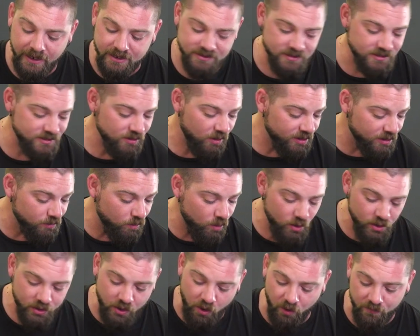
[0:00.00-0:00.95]
It's designed to
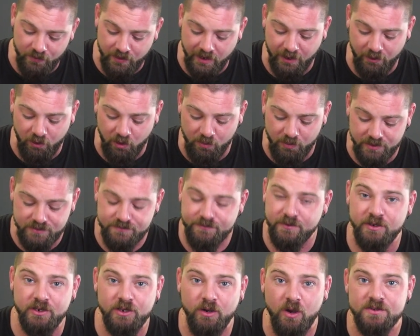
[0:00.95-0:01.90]
work on the helmet for
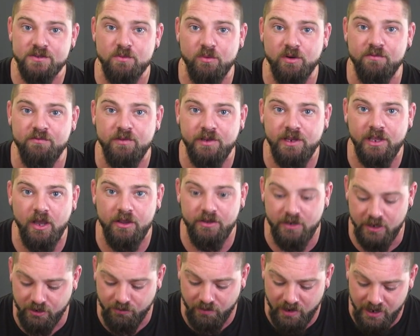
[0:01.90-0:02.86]
you guys that want to video
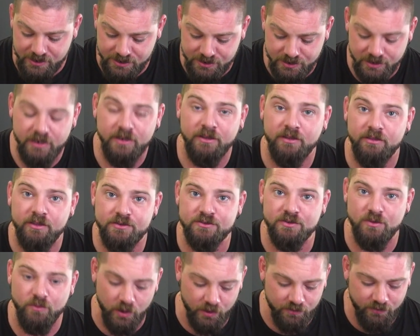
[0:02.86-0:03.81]
your crash. This
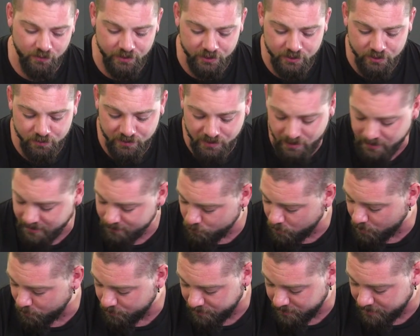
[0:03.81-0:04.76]
will work for you
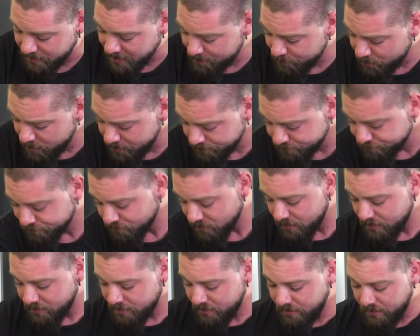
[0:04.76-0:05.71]
well with your camera.
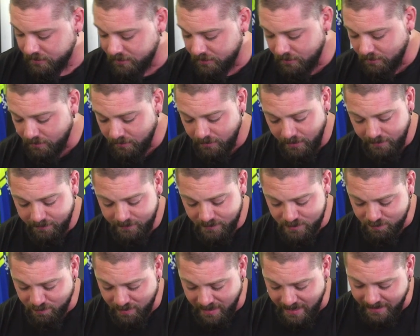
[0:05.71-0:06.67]
In
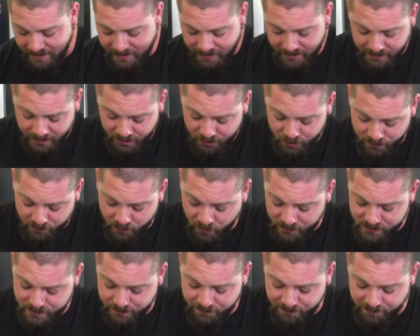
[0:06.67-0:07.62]
this bag here, you've
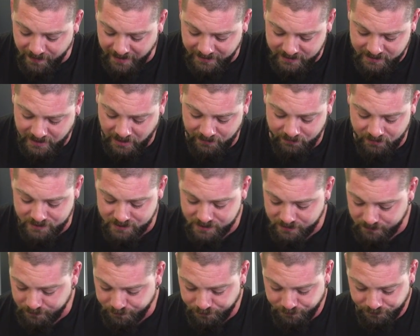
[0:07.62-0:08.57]
got some vent covers.
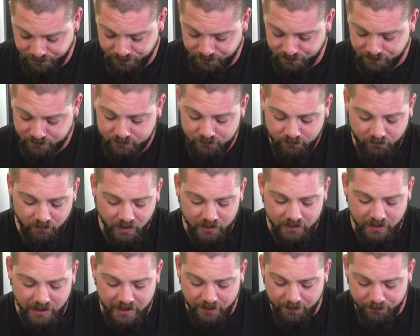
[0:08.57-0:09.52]

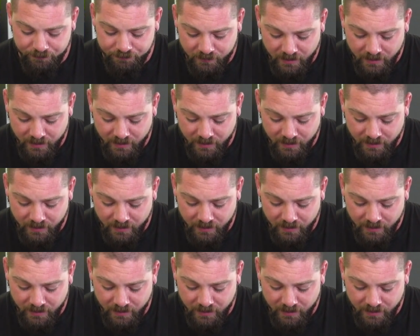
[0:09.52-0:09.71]
Now,